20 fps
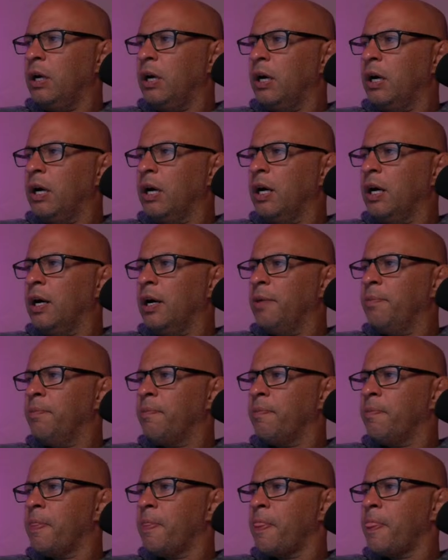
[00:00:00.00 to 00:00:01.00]

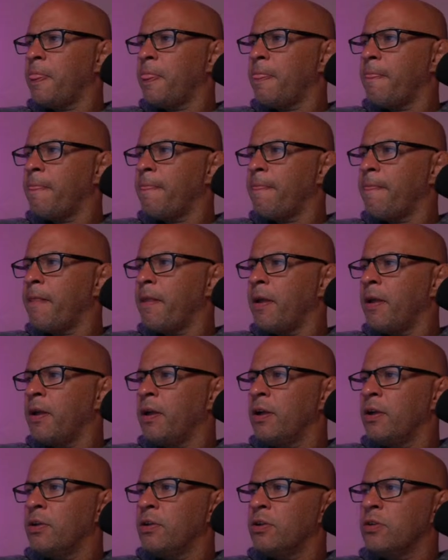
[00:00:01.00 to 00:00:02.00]
Um,
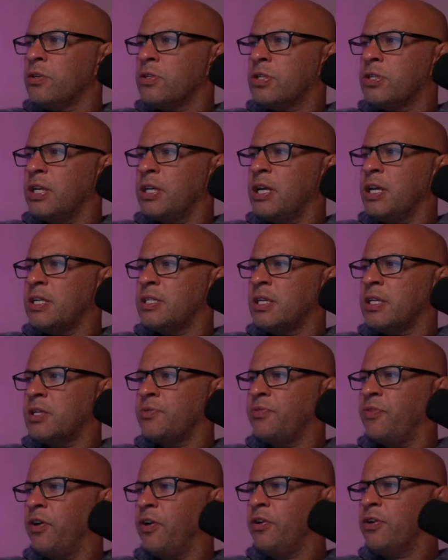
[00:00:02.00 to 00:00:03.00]

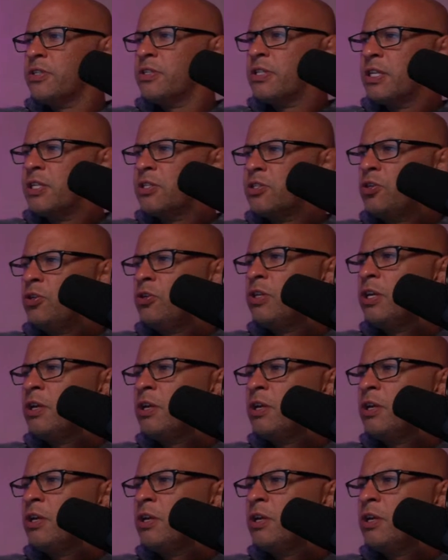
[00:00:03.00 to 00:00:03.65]
CSS Voden says, "Do you